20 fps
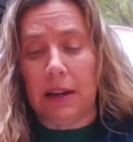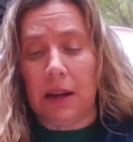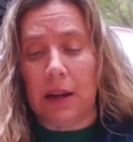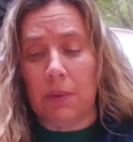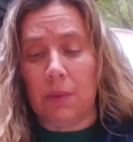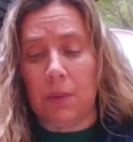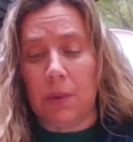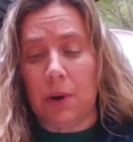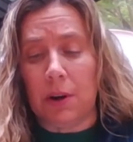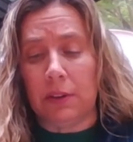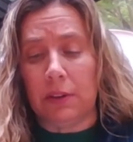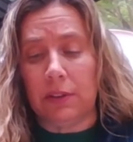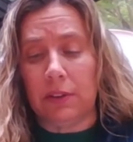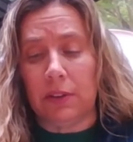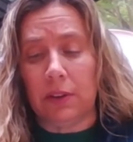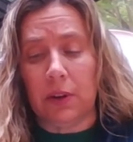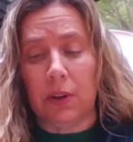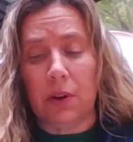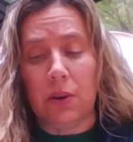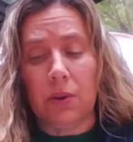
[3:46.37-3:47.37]
and walked
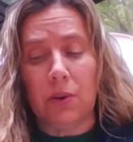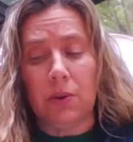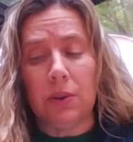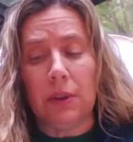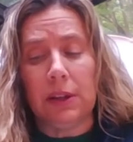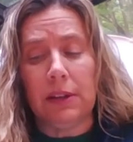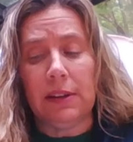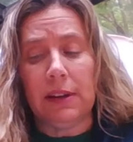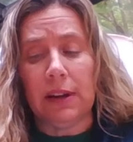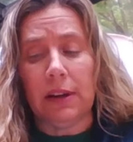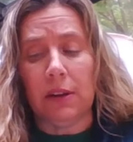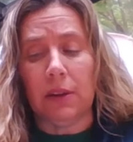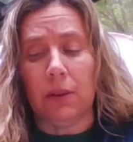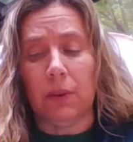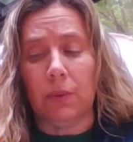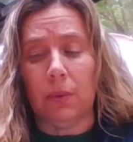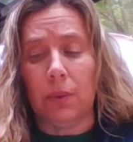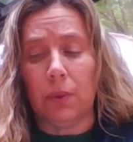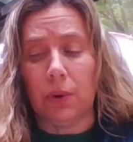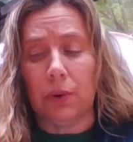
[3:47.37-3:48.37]
slowly down the
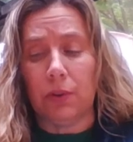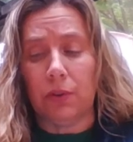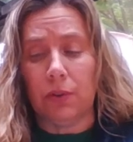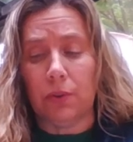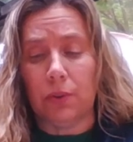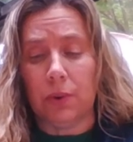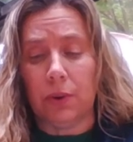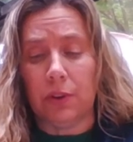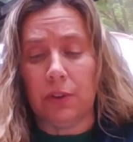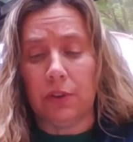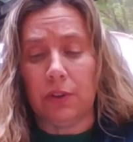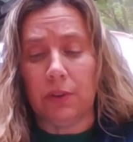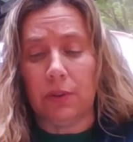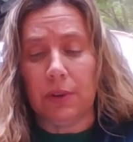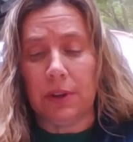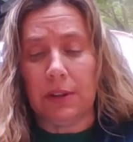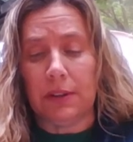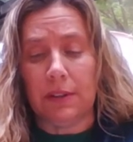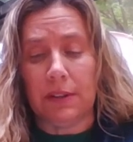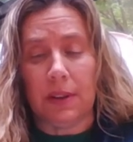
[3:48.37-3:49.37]
war-torn
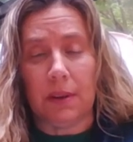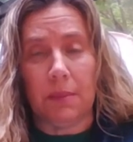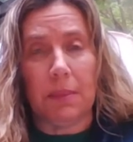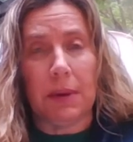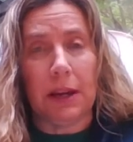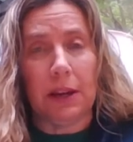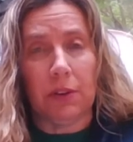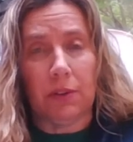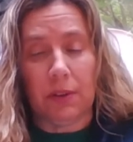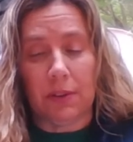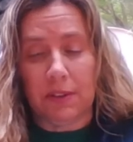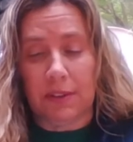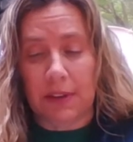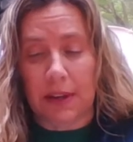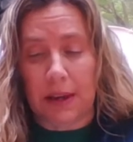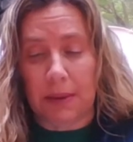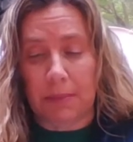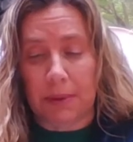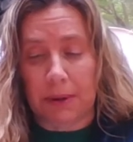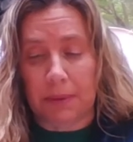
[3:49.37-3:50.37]
street to the Mandarin's
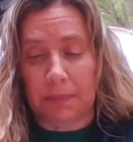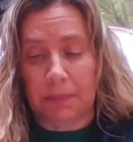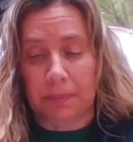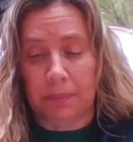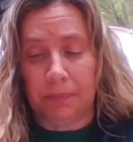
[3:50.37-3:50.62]
yamen.